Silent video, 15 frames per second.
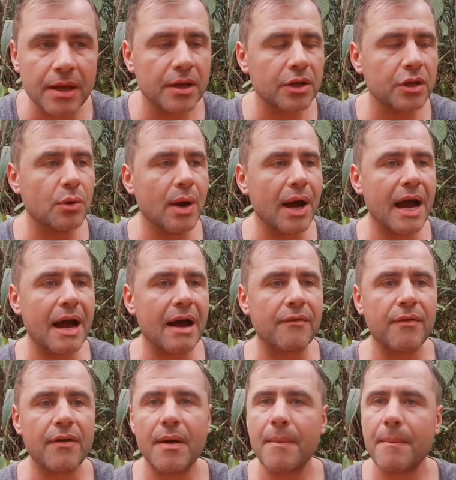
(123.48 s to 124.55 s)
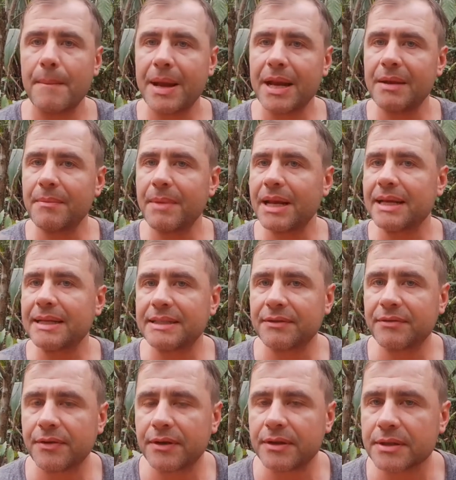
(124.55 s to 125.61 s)
you have many, many
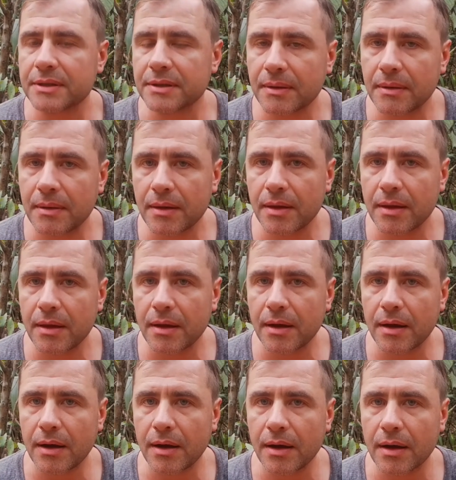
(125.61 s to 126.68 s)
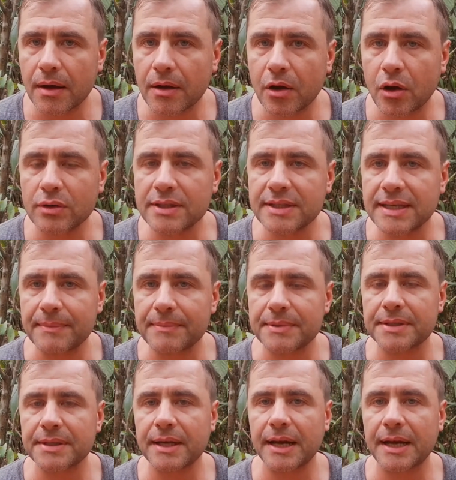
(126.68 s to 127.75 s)
different
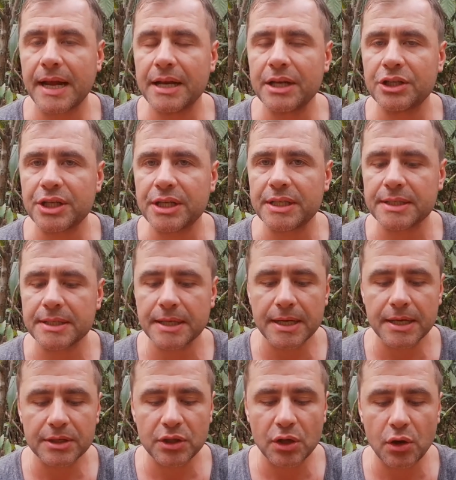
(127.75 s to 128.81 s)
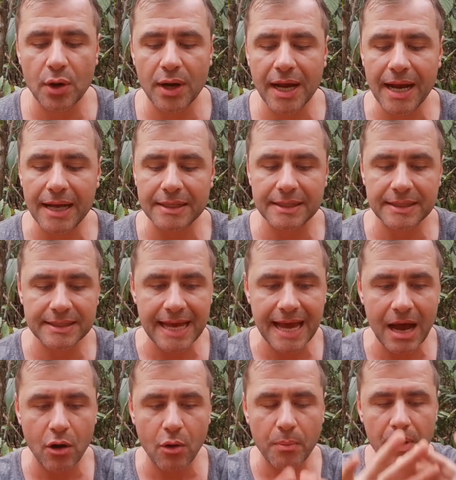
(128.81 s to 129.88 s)
concepts and energies to look at to
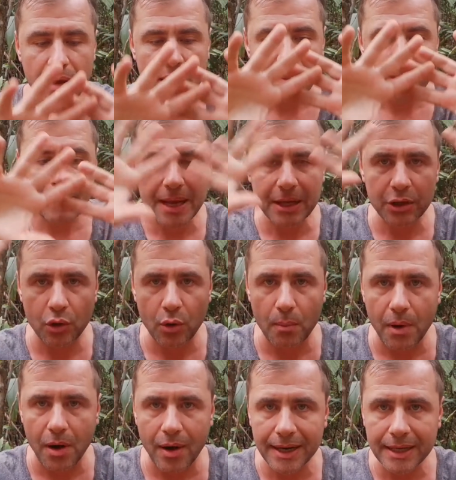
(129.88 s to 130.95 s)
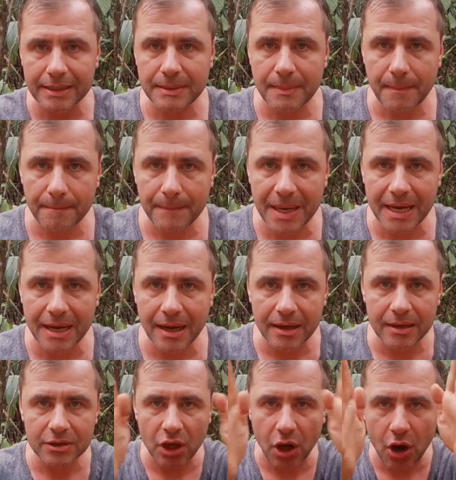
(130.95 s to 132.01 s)
help make your mind bigger,
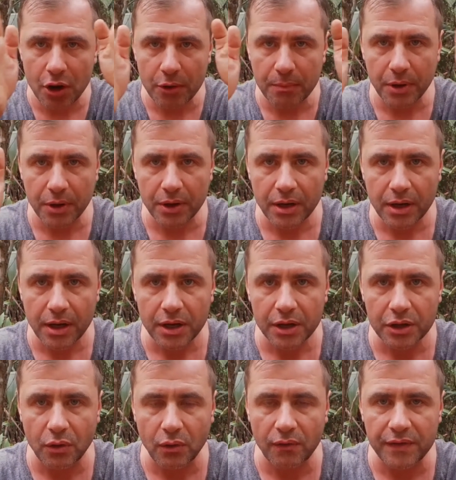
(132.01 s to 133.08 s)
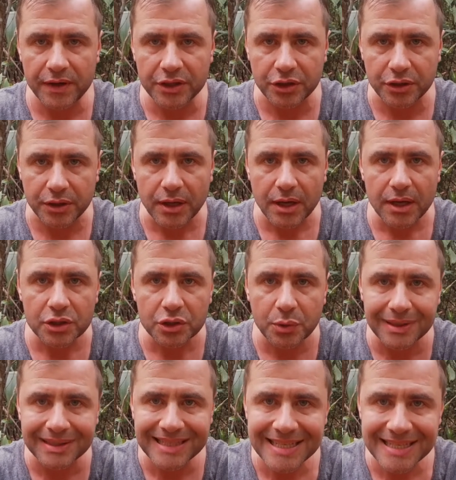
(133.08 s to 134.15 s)
to open your vision, to
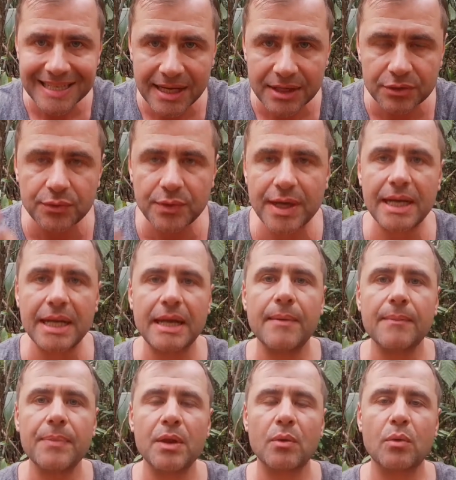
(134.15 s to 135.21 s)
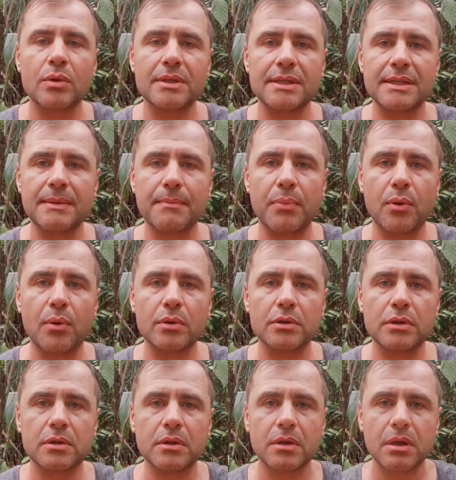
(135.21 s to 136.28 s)
understand really what is
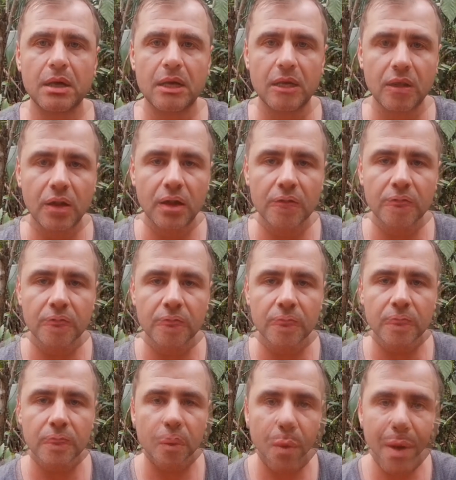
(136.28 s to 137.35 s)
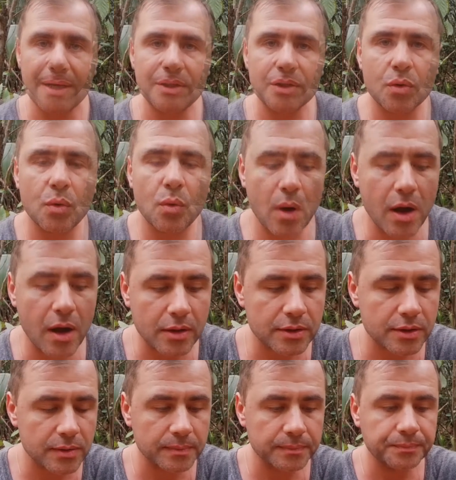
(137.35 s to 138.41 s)
important in life. The way school
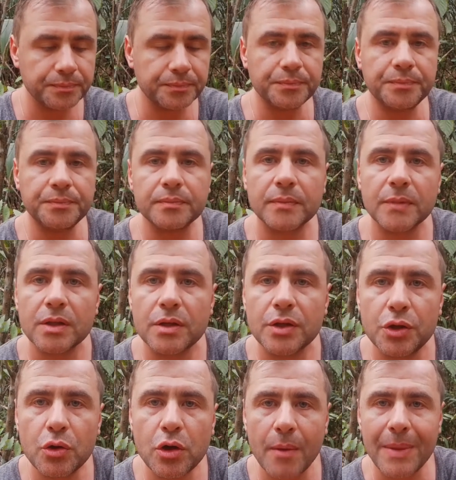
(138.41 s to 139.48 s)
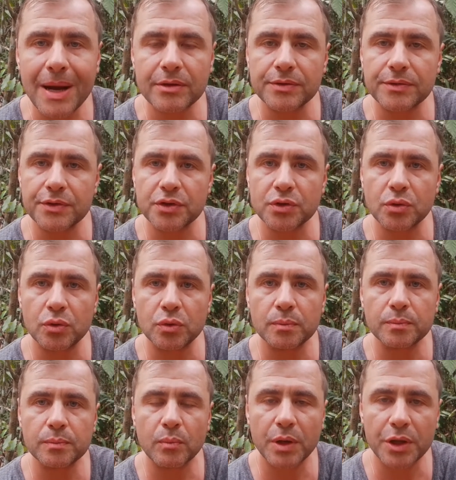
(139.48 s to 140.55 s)
works, you come out of school
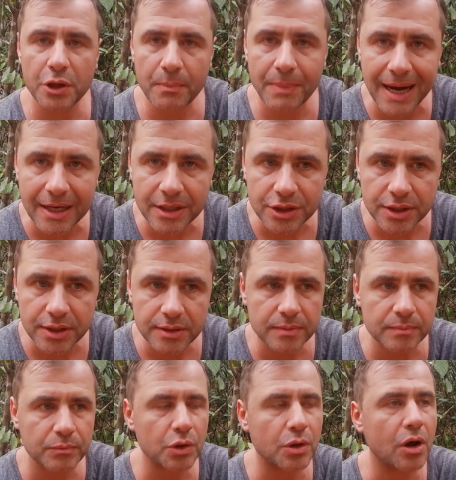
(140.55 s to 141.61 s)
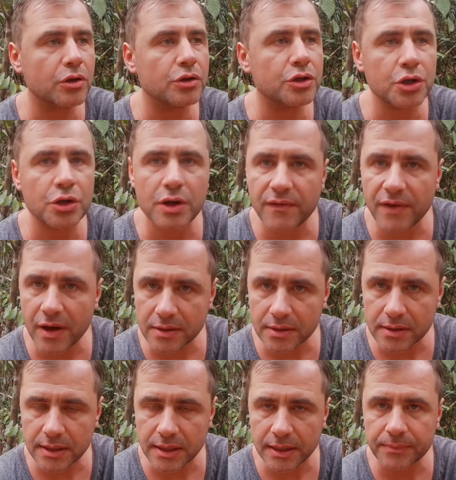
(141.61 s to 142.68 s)
with your badges, you go to
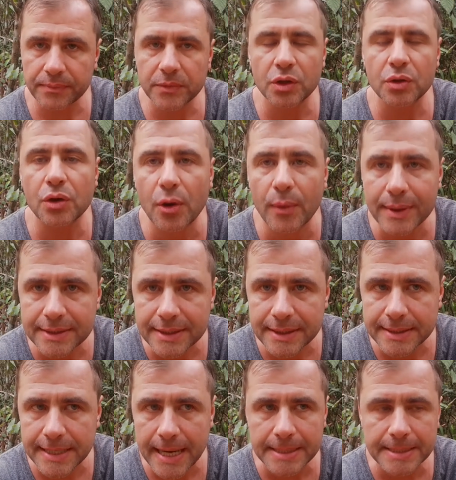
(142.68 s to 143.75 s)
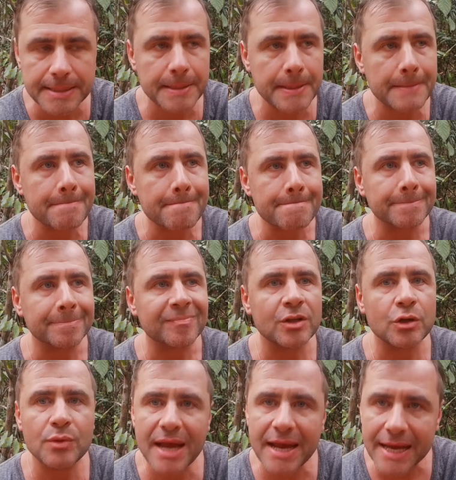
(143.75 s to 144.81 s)
university, you go into debt,
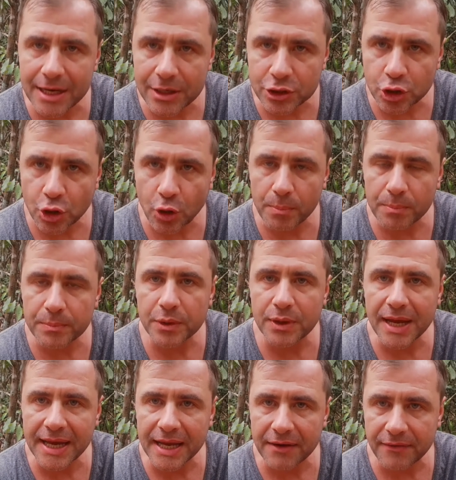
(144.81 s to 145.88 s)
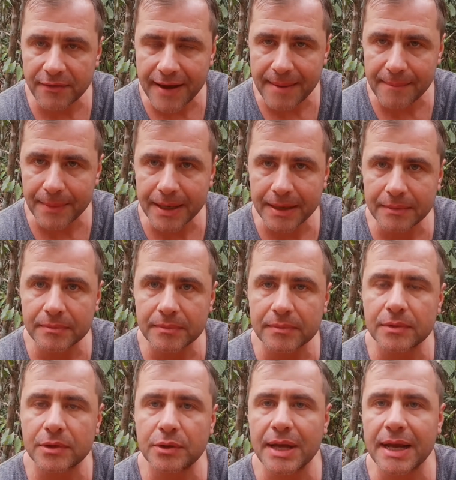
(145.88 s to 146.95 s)
you then get a job, you then get a family,
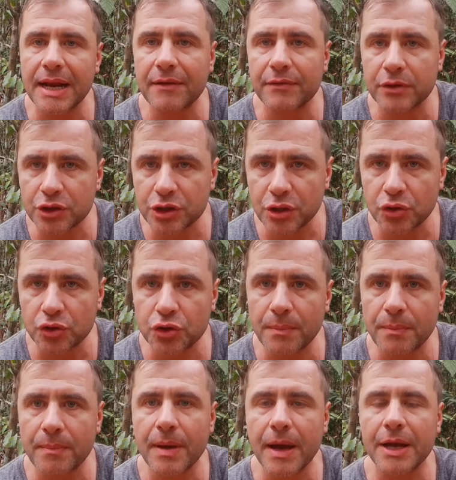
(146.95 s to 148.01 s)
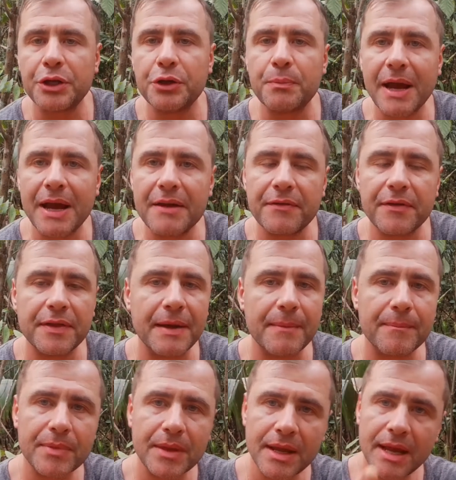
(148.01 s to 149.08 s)
you then have your children and you pay for
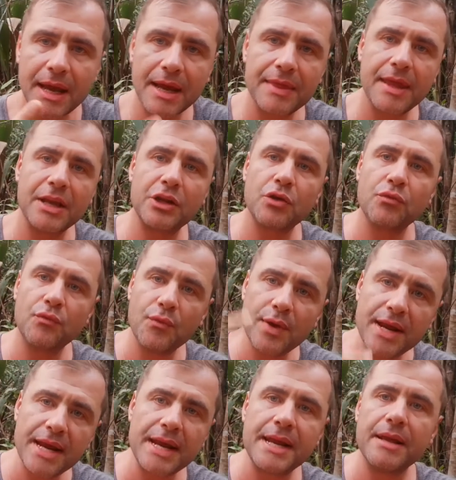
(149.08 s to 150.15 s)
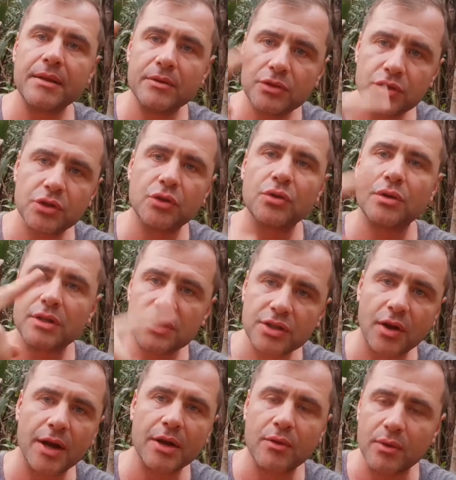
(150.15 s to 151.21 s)
them, and then you redo the
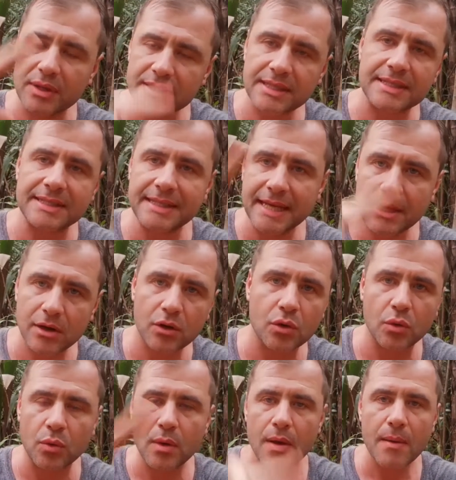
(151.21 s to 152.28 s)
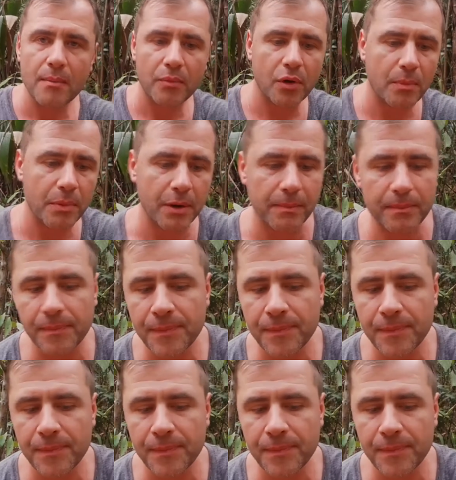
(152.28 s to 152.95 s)
cycle. It's a cyclical problem.